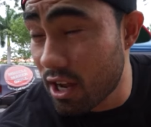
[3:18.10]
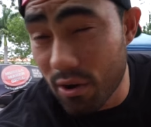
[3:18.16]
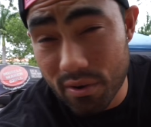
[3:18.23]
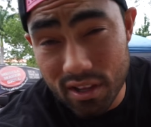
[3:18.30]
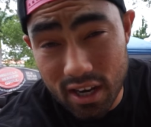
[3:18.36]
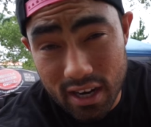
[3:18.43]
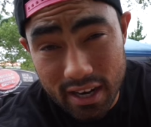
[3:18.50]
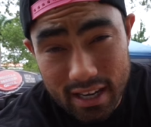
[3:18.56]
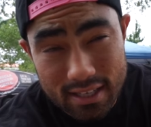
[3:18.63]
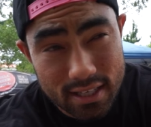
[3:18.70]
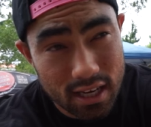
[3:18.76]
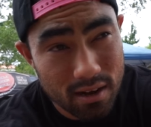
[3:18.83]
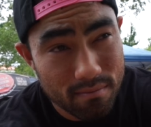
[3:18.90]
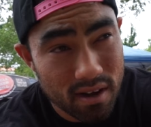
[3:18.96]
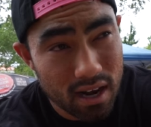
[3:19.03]
go in there and get
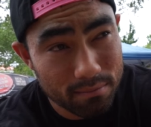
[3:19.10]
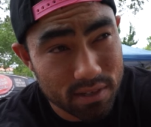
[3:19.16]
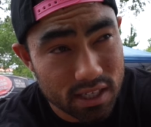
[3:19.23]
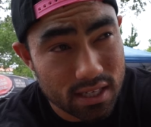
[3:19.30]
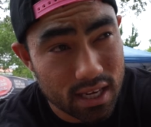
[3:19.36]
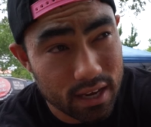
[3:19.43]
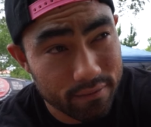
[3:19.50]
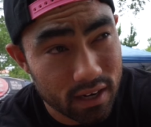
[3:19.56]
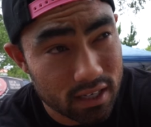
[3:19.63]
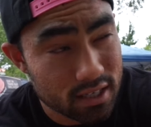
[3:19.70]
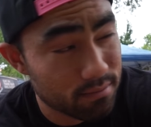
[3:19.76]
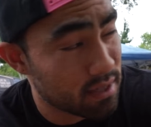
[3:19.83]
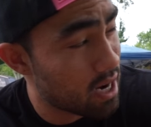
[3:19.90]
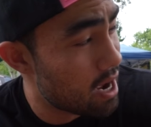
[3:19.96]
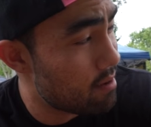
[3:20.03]
some. I'm just giving it
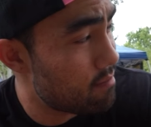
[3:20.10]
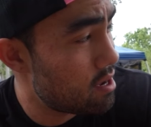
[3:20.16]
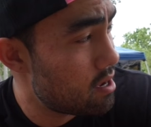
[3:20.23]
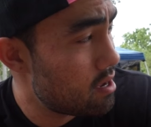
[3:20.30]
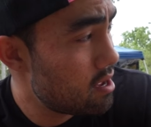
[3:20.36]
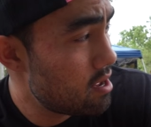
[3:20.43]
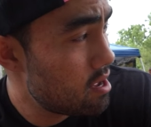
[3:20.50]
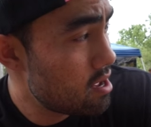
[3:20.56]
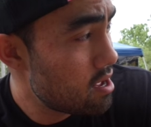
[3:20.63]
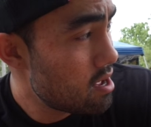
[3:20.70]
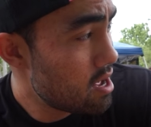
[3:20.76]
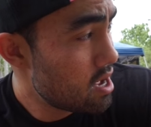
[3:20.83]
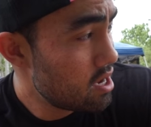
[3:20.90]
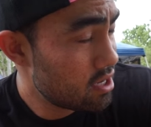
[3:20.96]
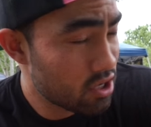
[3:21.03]
some time.
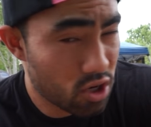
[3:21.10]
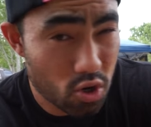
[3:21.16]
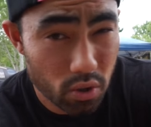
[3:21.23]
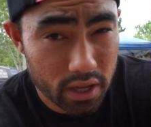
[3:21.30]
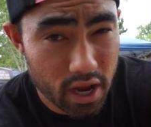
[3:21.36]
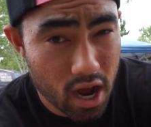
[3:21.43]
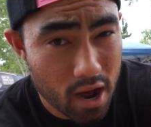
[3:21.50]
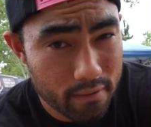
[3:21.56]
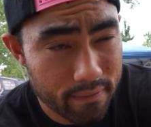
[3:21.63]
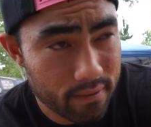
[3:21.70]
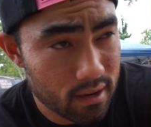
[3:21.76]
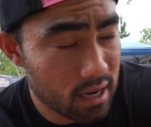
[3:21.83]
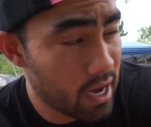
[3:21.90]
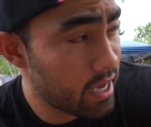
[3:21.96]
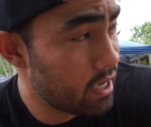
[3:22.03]
Just cooling off.
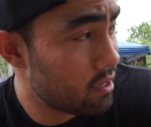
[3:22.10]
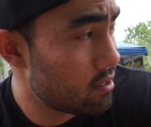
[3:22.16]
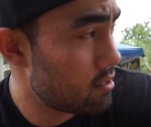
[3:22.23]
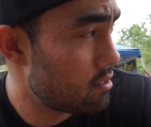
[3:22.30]
Hey.